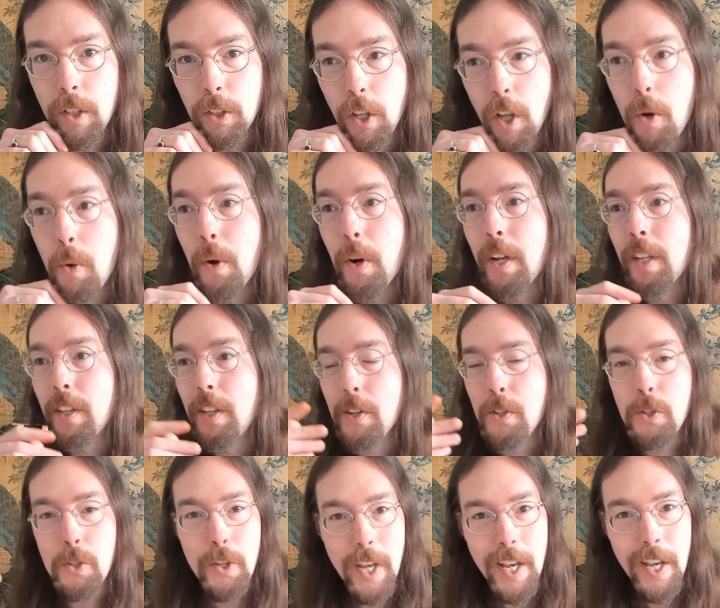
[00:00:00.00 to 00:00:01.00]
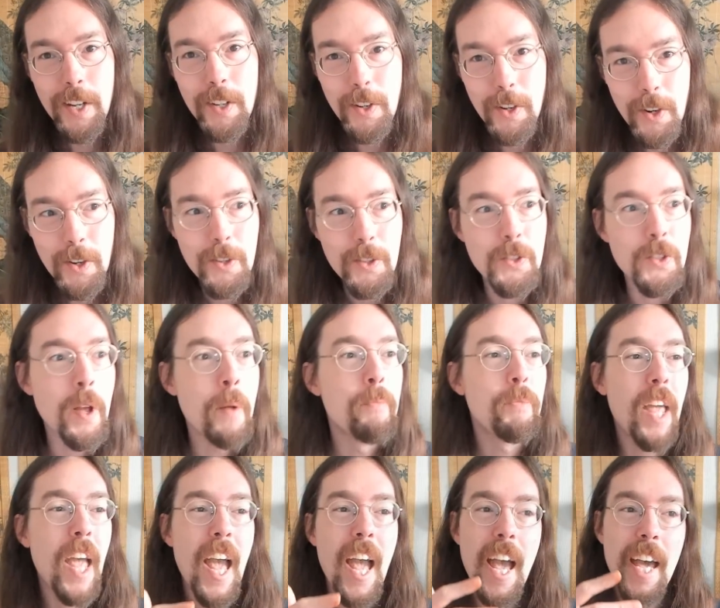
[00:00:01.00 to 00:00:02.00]
lowering their standards
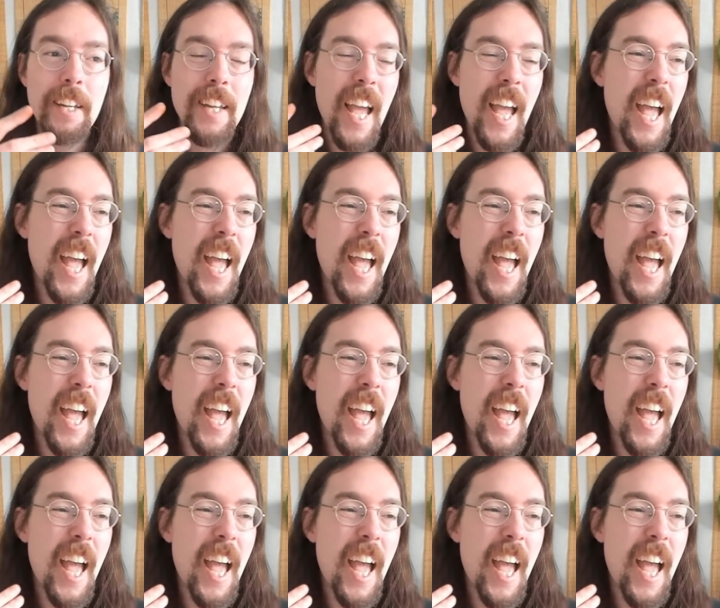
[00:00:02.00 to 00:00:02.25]
and,